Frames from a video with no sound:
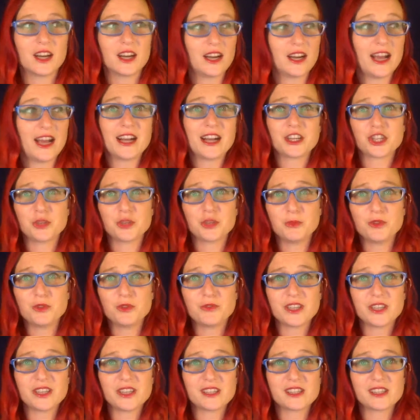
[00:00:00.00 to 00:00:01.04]
Action
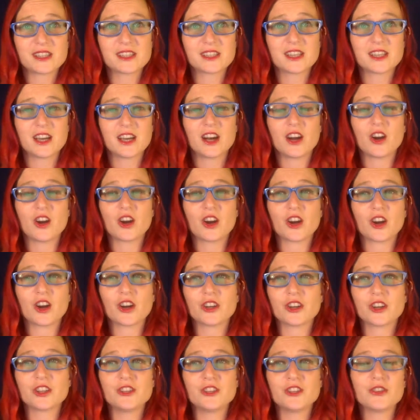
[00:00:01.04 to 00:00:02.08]
movies are,
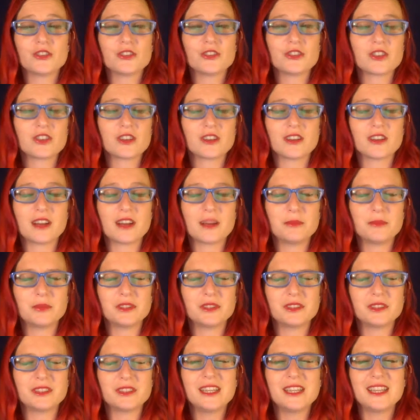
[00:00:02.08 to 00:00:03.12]
I
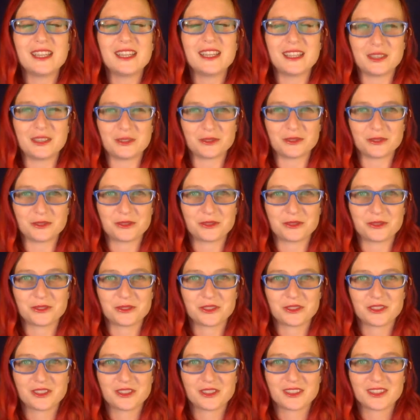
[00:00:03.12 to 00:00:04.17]
believe,
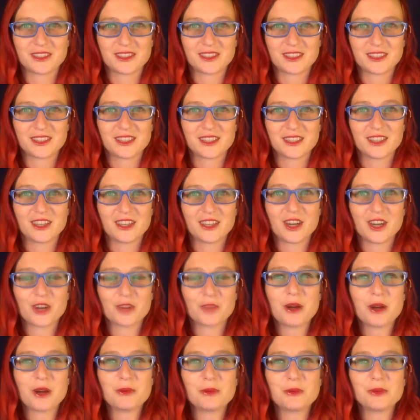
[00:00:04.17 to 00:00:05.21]
are
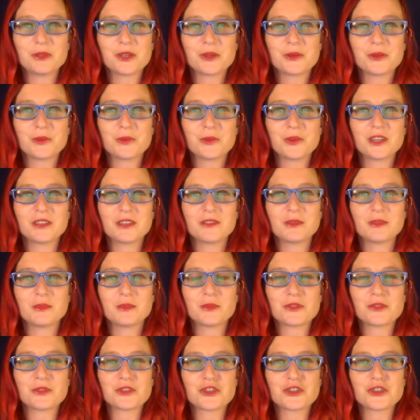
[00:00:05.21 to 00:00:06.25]
probably one of the
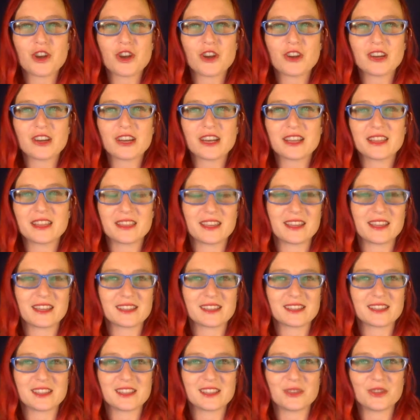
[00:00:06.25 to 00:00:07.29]
most jarring
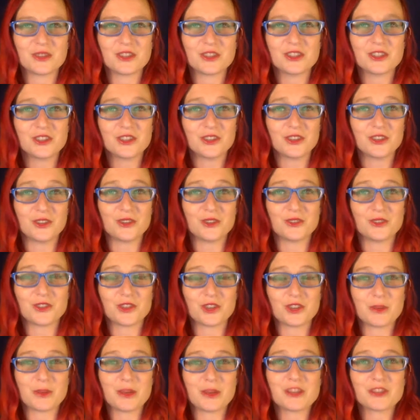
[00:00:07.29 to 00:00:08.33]
things that you can do during
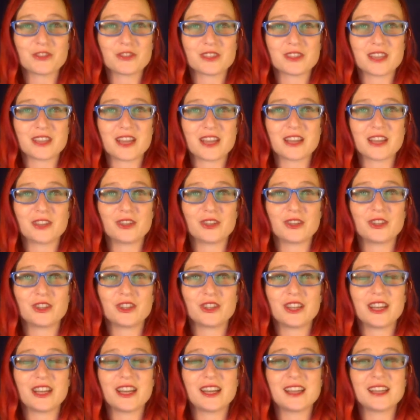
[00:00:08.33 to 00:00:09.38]
your menstrual cycle.
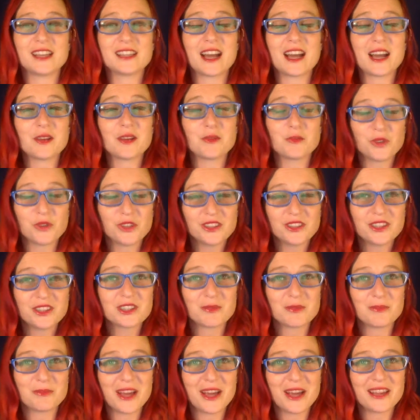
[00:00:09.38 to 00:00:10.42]
And I'm willing to
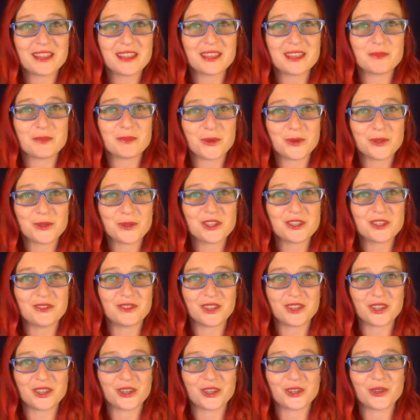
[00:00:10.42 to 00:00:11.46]
bet that most of
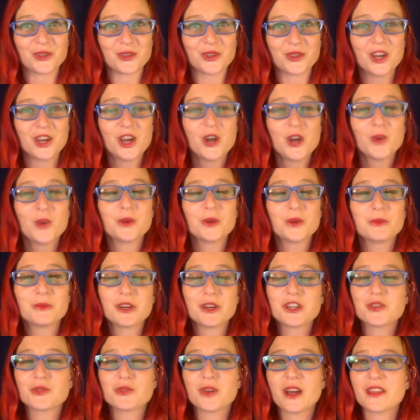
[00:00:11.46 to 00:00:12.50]
you would
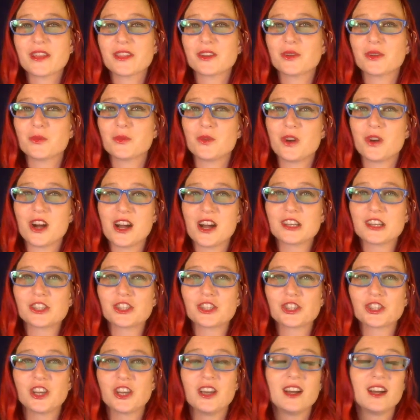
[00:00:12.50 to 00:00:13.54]
much rather watch
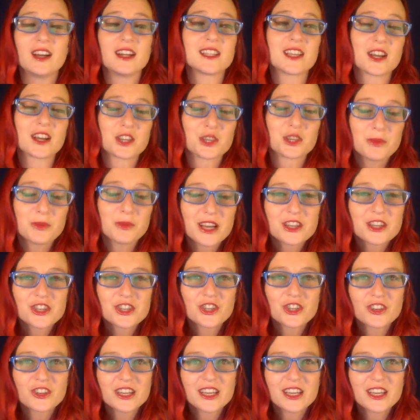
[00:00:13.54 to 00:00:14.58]
a
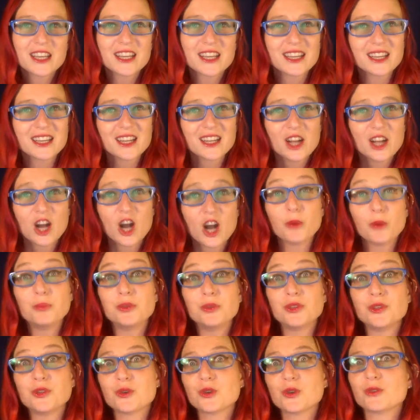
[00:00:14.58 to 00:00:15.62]
documentary, a
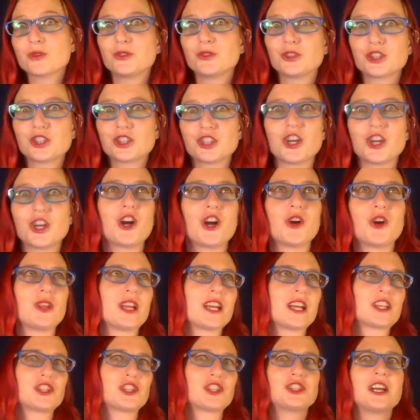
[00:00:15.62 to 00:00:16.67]
beautiful show
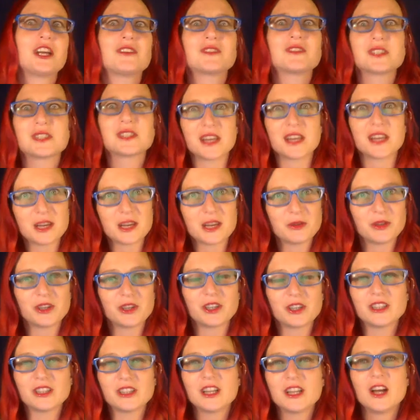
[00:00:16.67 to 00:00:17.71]
like Chef's
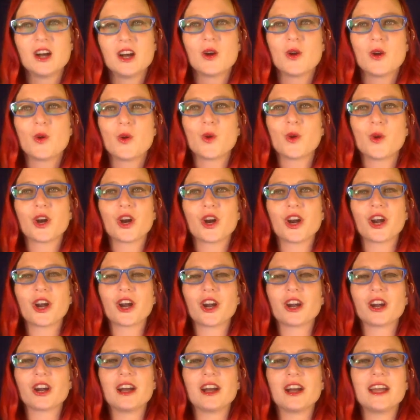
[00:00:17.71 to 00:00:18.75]
Table,
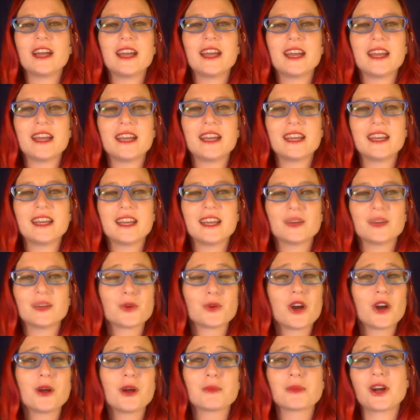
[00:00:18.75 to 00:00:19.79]
or a
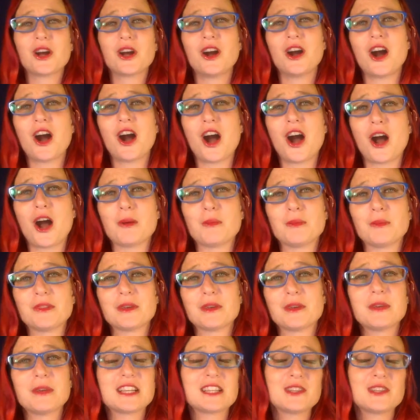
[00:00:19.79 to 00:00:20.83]
rom-com that
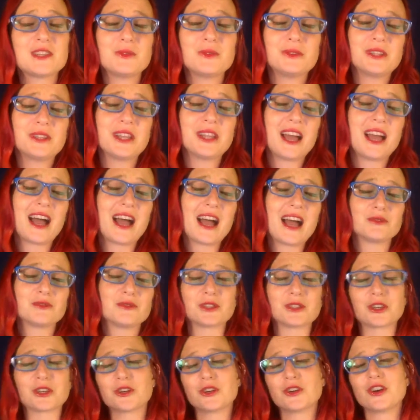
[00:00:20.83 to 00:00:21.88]
makes you laugh
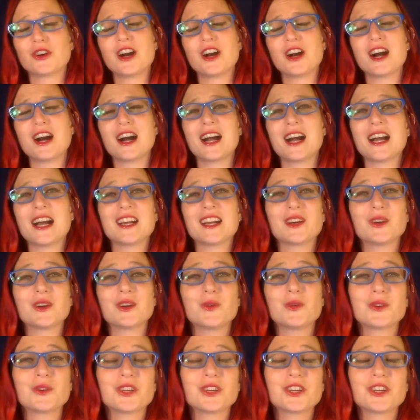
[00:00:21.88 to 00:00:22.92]
and cry,
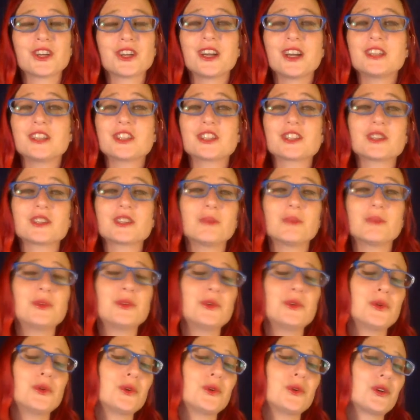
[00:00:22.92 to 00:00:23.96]
or just a
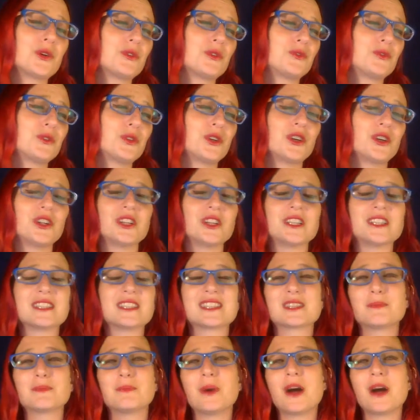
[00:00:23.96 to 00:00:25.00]
beautiful,
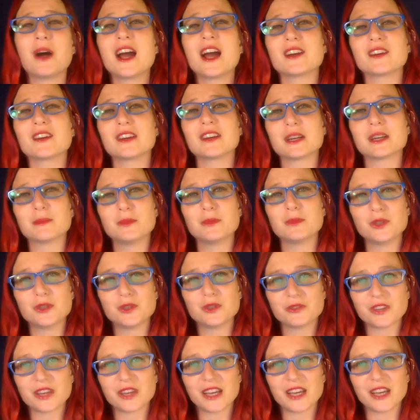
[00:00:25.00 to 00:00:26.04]
inspiring
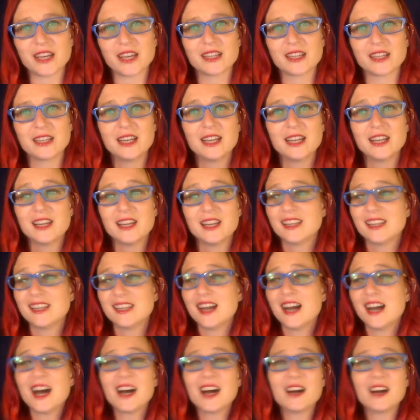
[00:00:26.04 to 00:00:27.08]
movie,
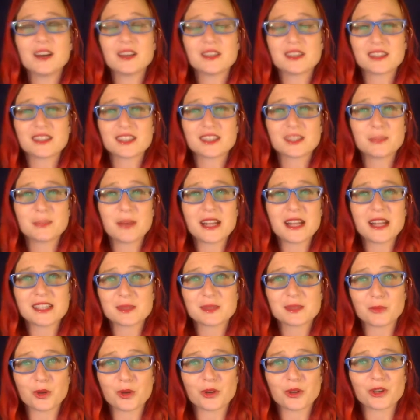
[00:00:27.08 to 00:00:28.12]
not a suspense,
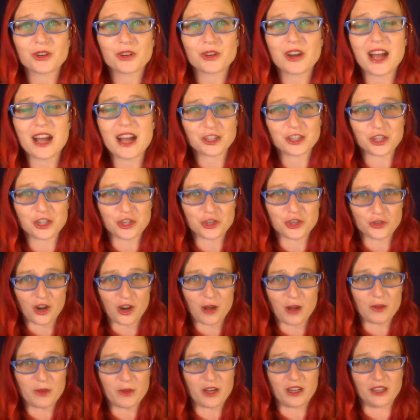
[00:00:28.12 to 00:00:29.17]
murder, action,
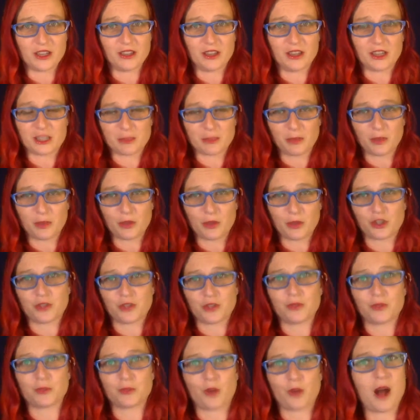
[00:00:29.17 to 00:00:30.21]
drama, explosion,
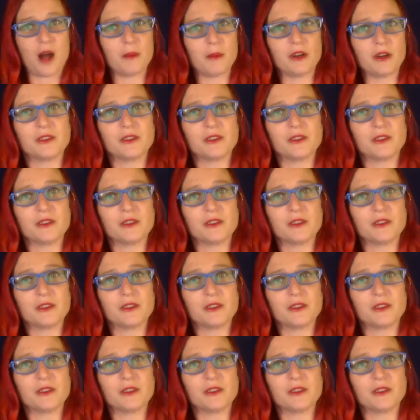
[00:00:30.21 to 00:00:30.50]
drama